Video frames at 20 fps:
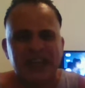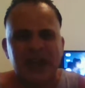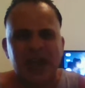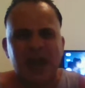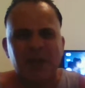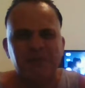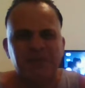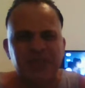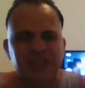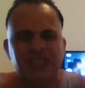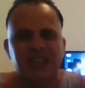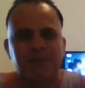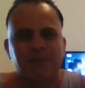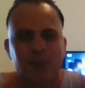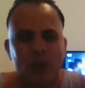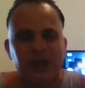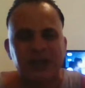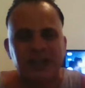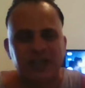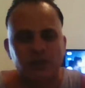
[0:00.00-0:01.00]
I'm
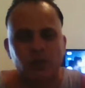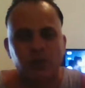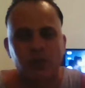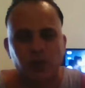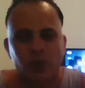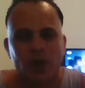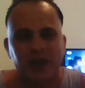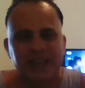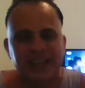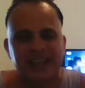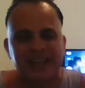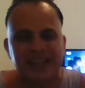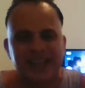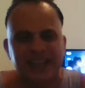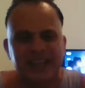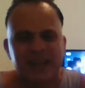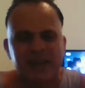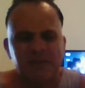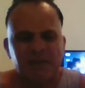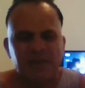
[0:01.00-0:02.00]
disappointed with what he
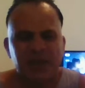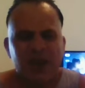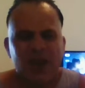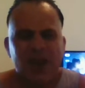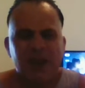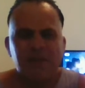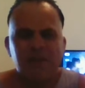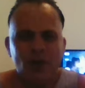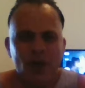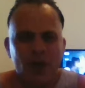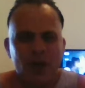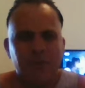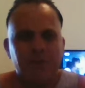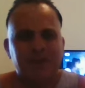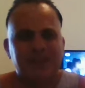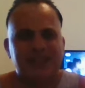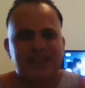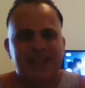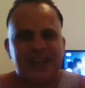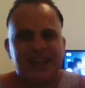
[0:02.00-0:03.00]
did. I'm not a
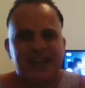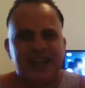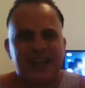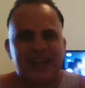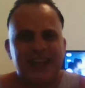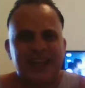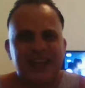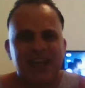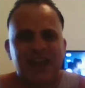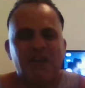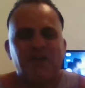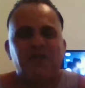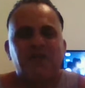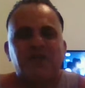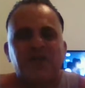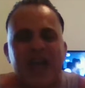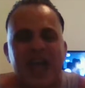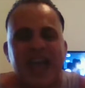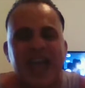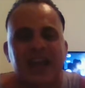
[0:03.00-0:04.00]
particularly a
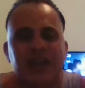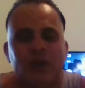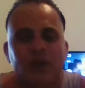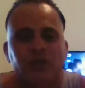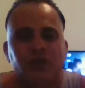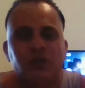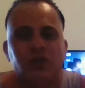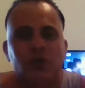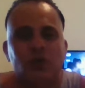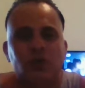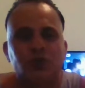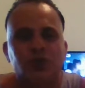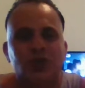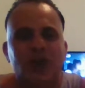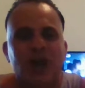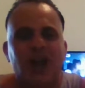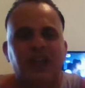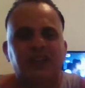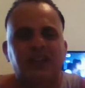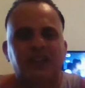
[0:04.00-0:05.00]
fan of Georgia.
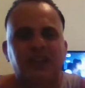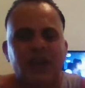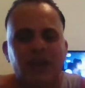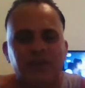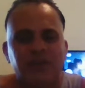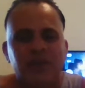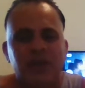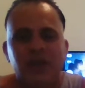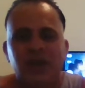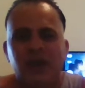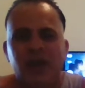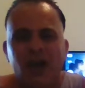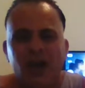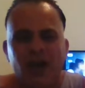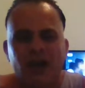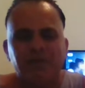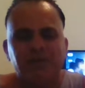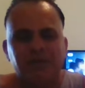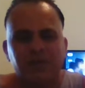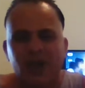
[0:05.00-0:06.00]
I don't,
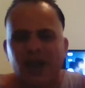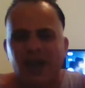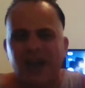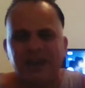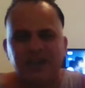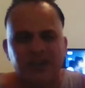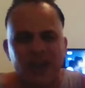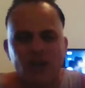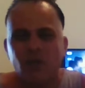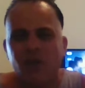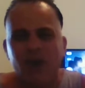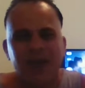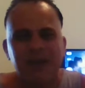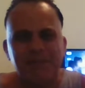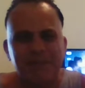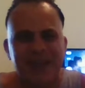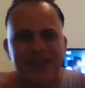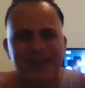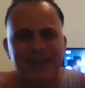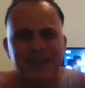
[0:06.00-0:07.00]
I, I don't like
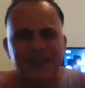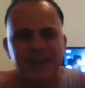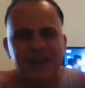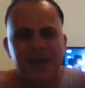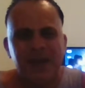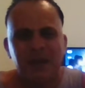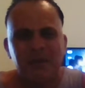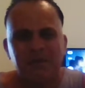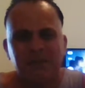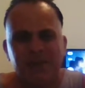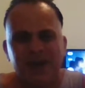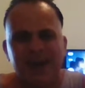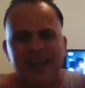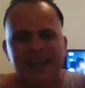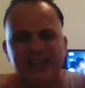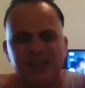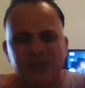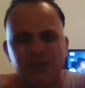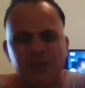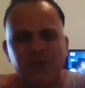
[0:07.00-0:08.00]
Megan, but I
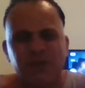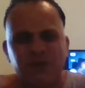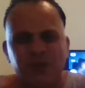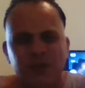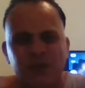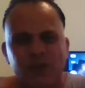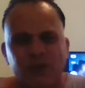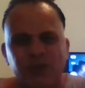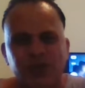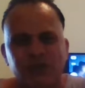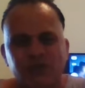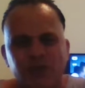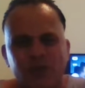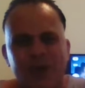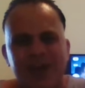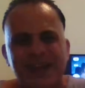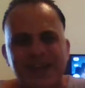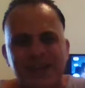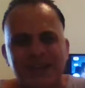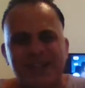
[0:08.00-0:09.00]
do feel she's
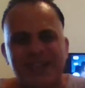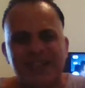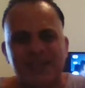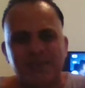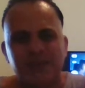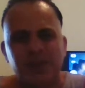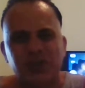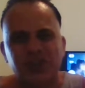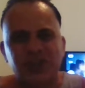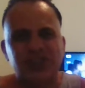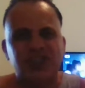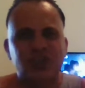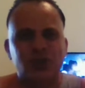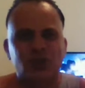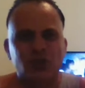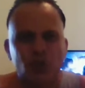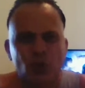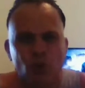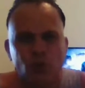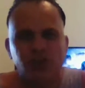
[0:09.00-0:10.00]
right in her suspicions that
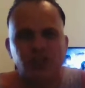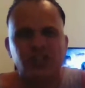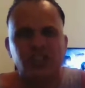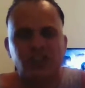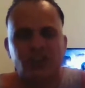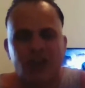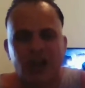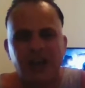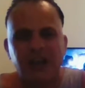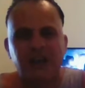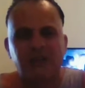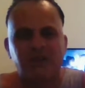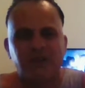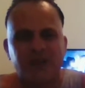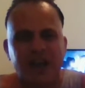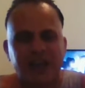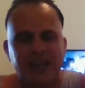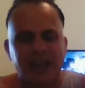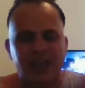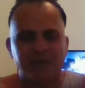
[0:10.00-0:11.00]
Georgia's slightly
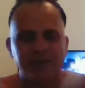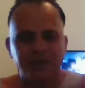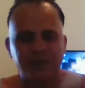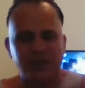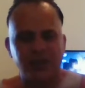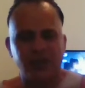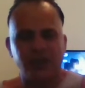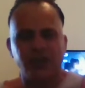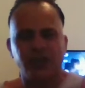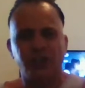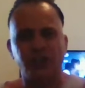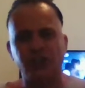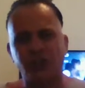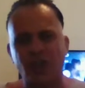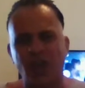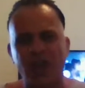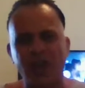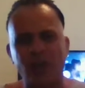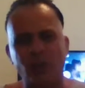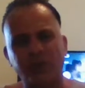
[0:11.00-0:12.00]
fake She's
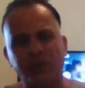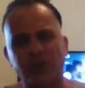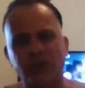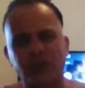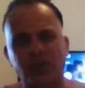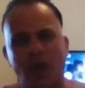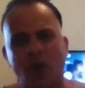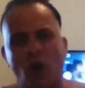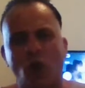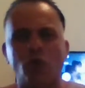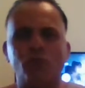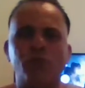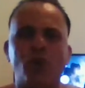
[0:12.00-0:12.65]
going with this whole